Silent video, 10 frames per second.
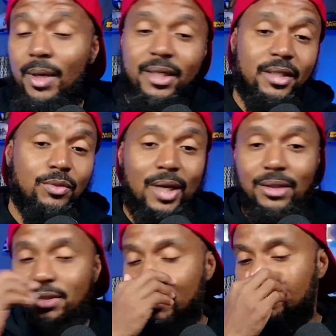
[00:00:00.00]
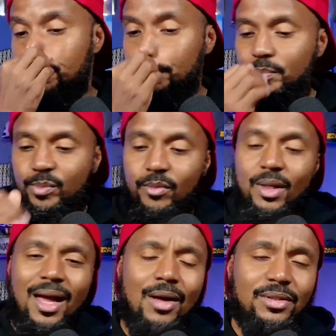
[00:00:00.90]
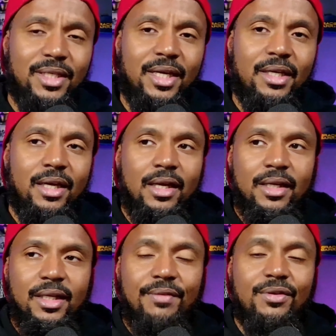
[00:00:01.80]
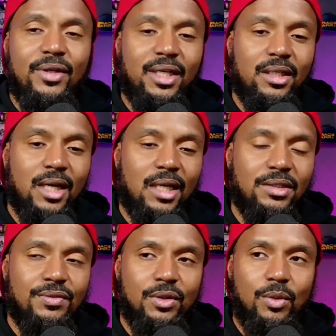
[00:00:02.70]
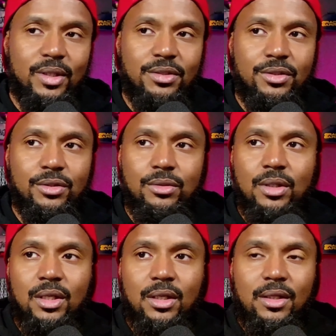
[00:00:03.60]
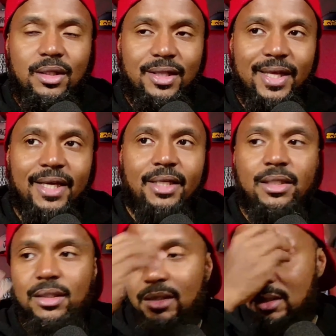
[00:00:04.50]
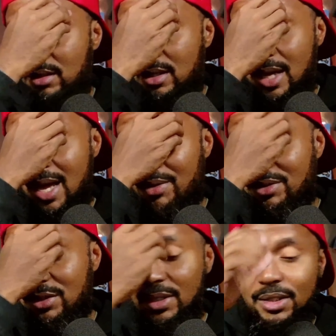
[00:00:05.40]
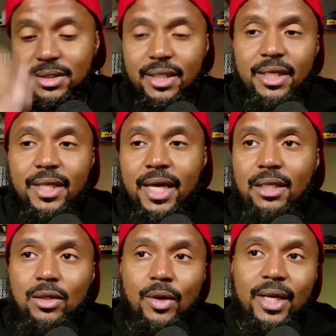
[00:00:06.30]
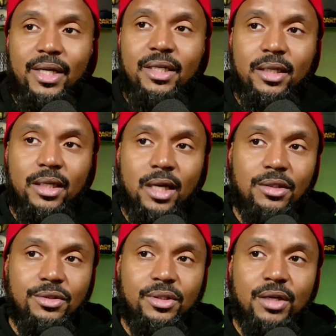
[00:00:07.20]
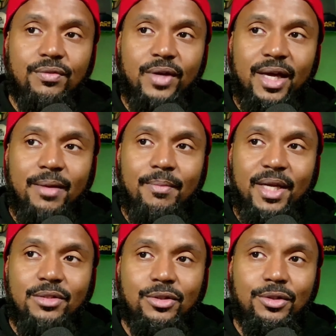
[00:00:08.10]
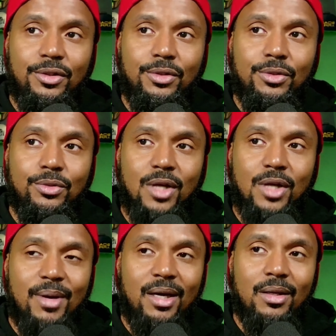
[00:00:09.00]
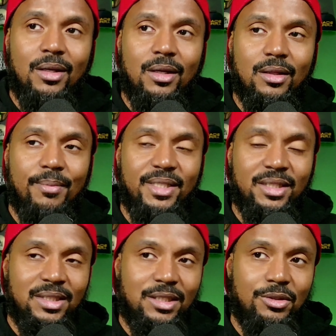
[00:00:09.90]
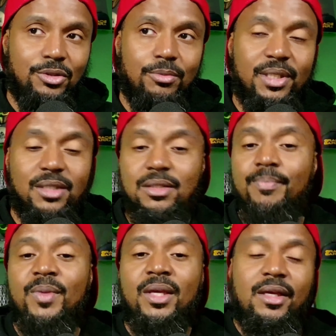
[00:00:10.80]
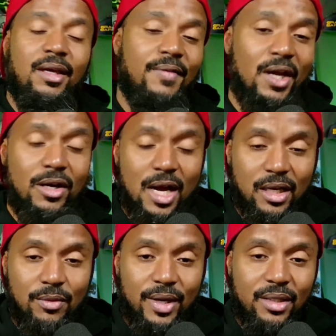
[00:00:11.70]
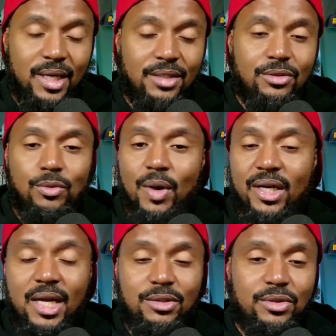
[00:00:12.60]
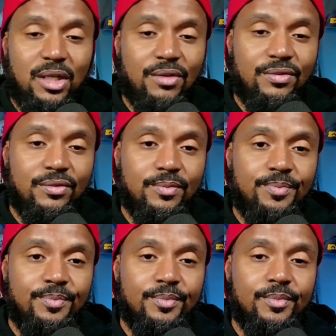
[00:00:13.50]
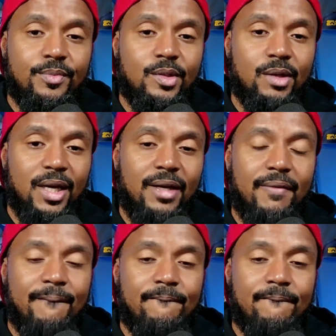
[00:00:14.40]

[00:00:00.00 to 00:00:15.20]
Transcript: But guess what? I'd say I'd say if you don't get acknowledged for the work that you do, then I would certainly say that go ahead and acknowledge yourself and make sure you talk about the amazing things that you do, because if they're not going to recognize you, recognize yourself, right?